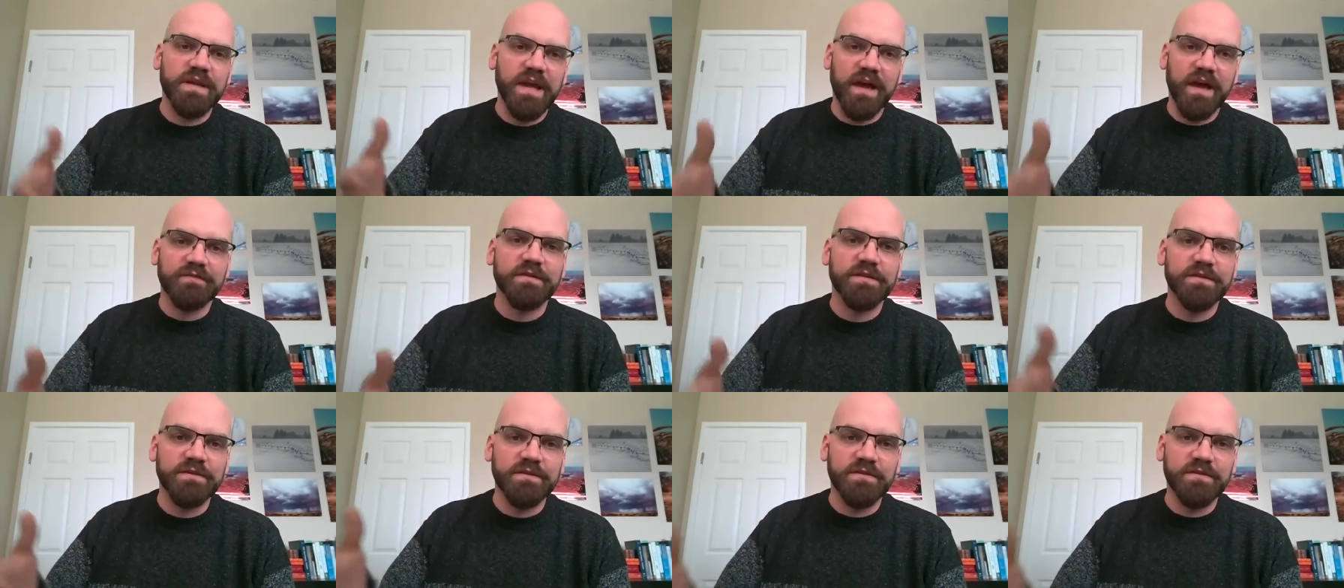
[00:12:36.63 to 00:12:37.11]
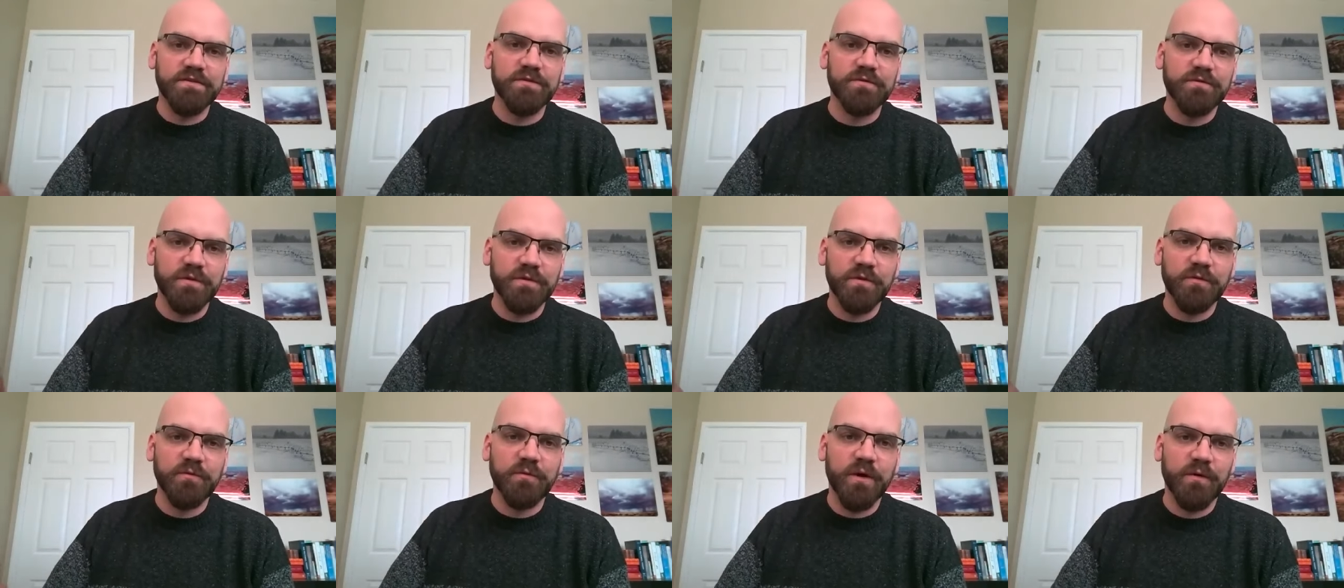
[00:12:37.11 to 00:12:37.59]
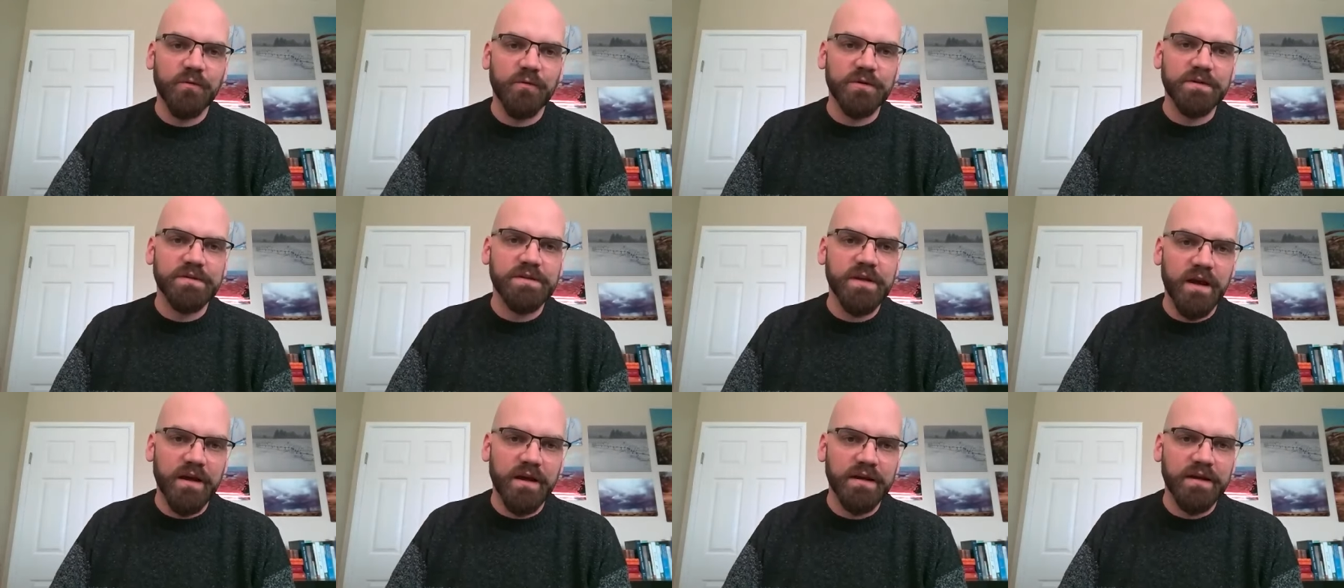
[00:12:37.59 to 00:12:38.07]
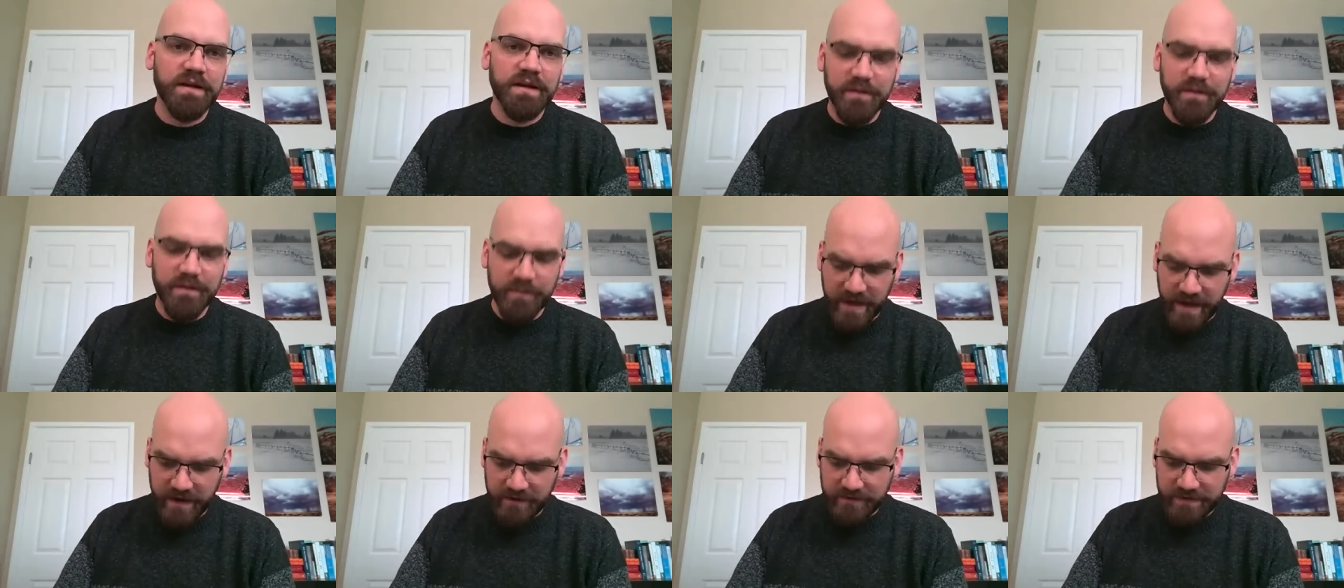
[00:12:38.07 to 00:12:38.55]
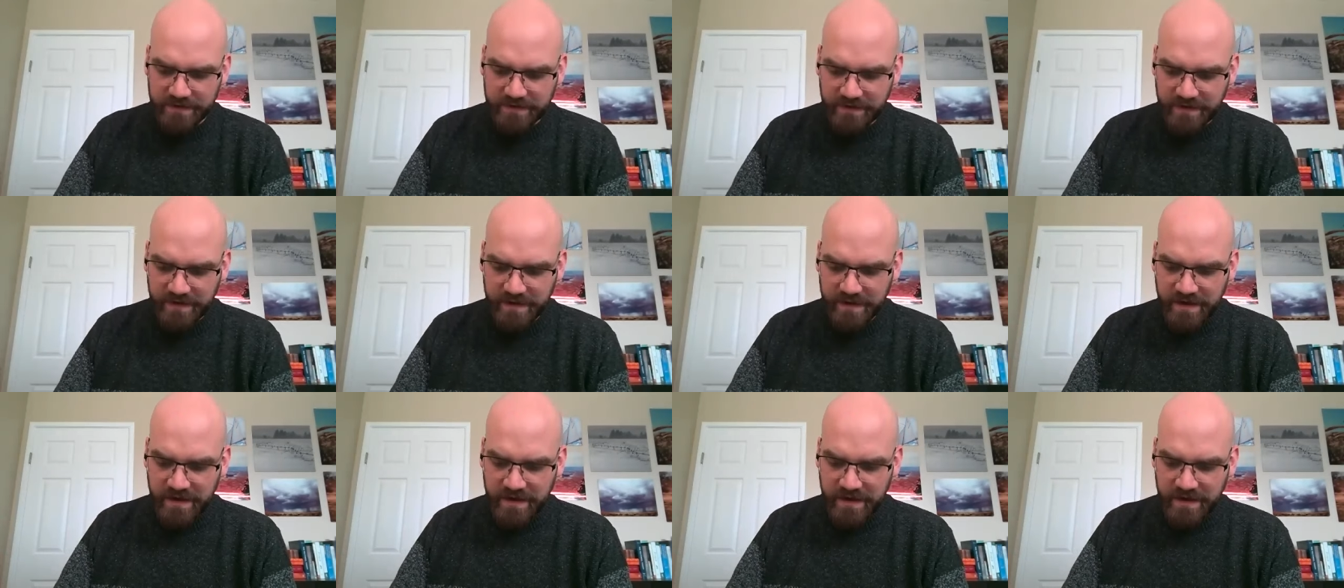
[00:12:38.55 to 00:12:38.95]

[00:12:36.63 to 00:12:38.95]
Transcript: have to do with what we're talking about?